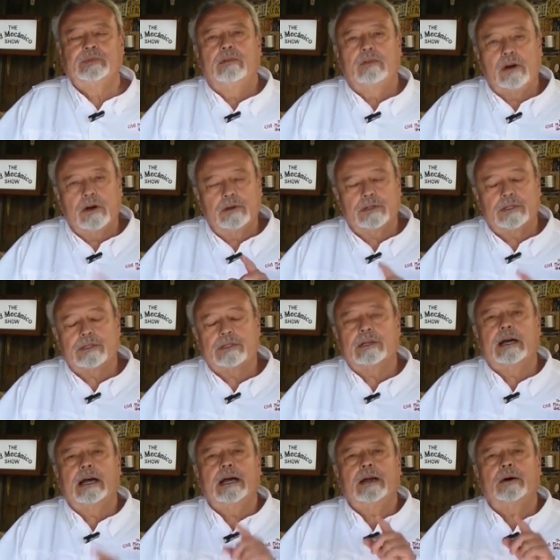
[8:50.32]
Folks,
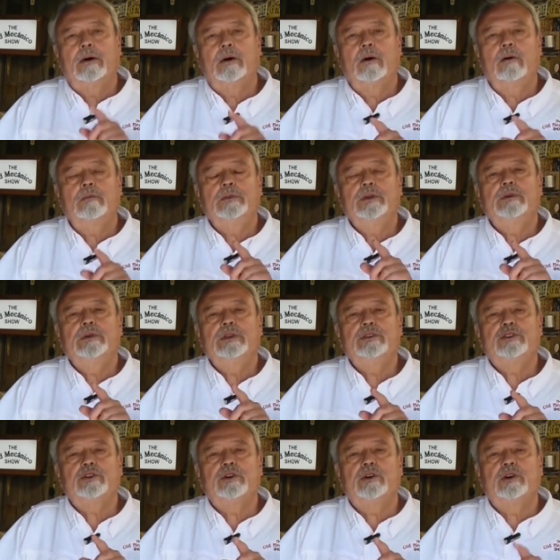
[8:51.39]
I hope you
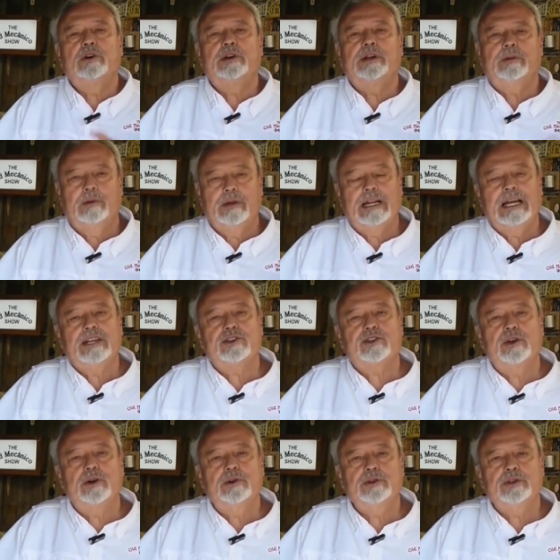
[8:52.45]
enjoyed what I
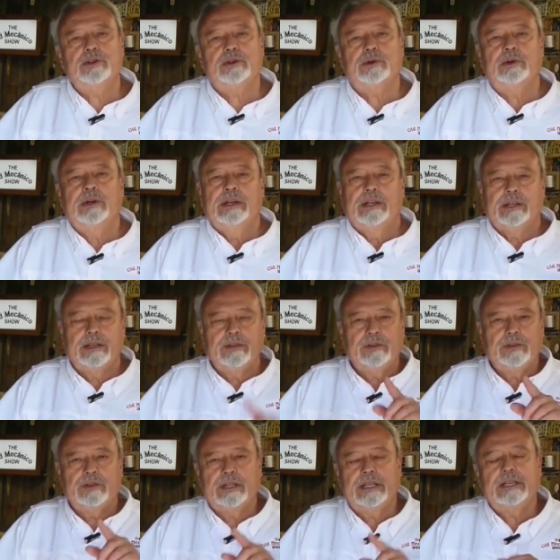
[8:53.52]
showed you. If
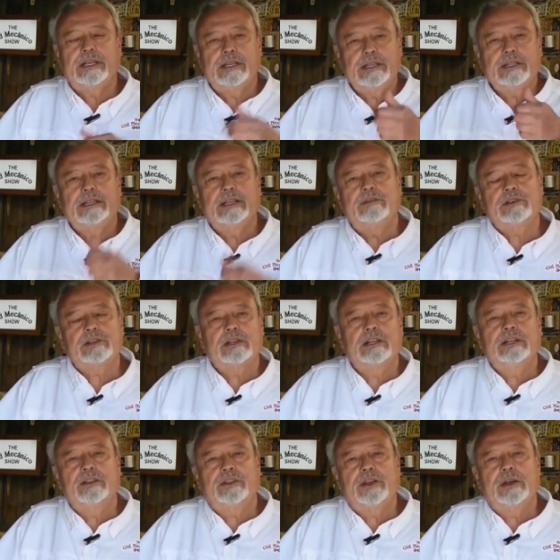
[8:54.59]
you did, give us a
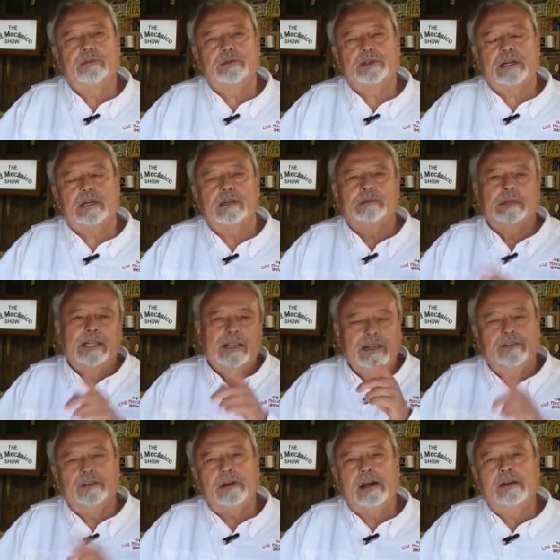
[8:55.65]
little thumbs up.
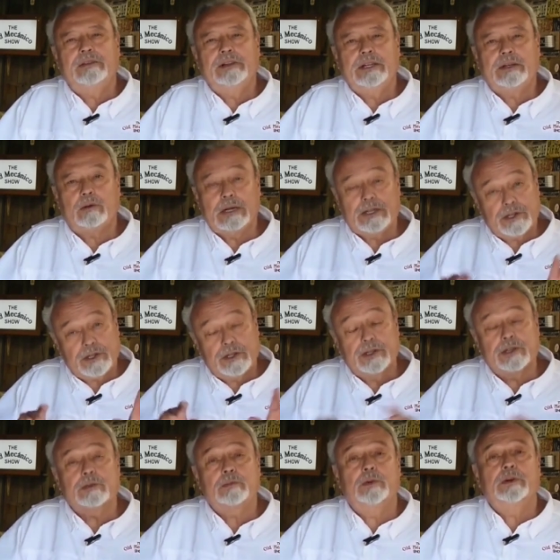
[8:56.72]
If you have any
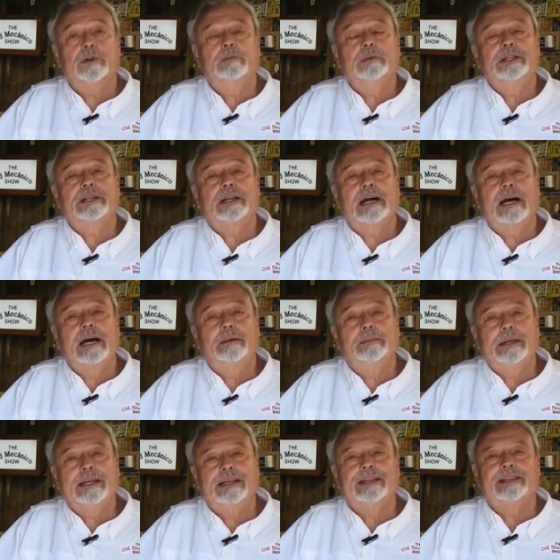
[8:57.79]
questions, put them in the
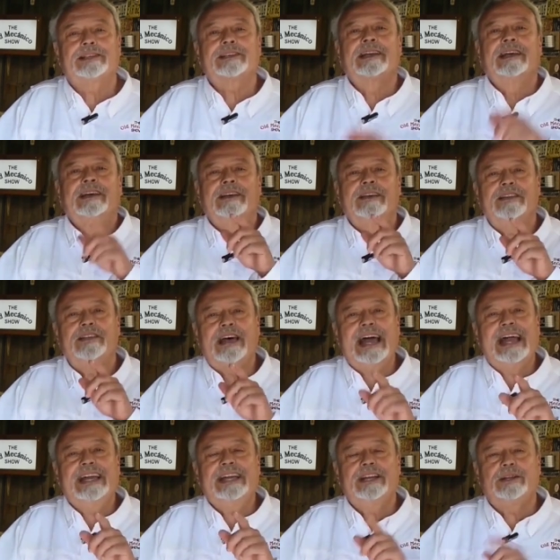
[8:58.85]
comments.
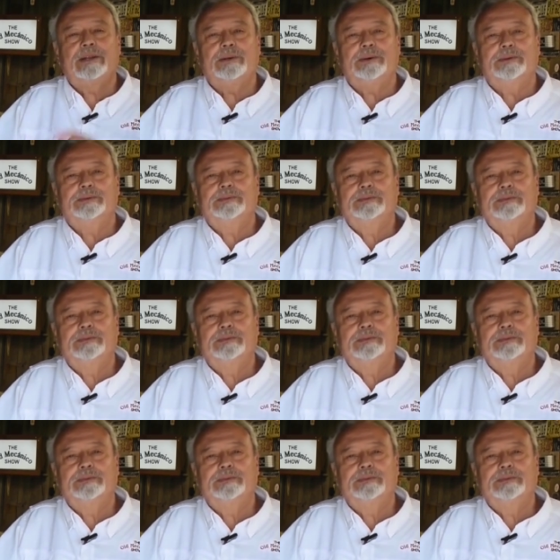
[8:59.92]
Thank you.